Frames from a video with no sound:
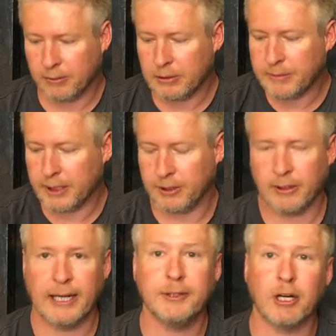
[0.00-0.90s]
Limiting your
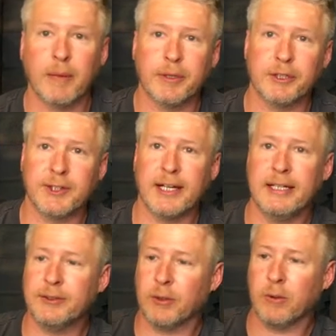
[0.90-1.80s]
hydrometer
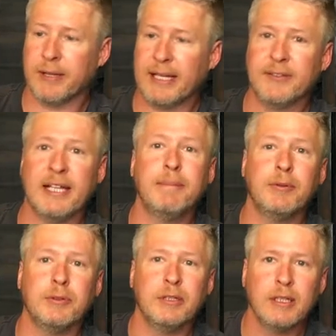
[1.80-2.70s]
size or that
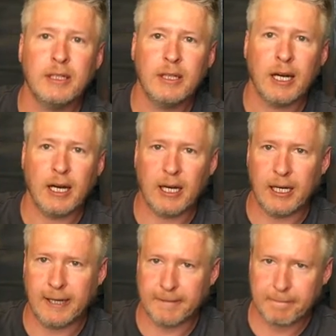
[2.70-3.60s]
sample
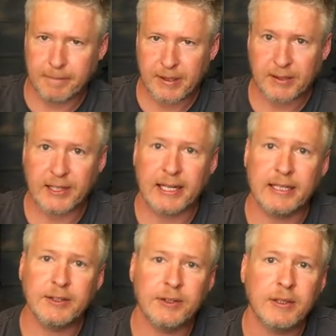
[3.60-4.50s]

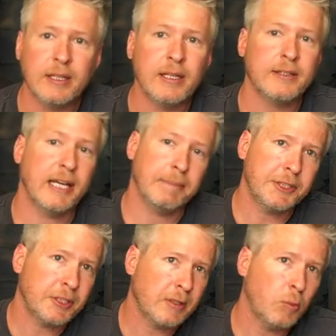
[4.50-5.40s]
size, temperature.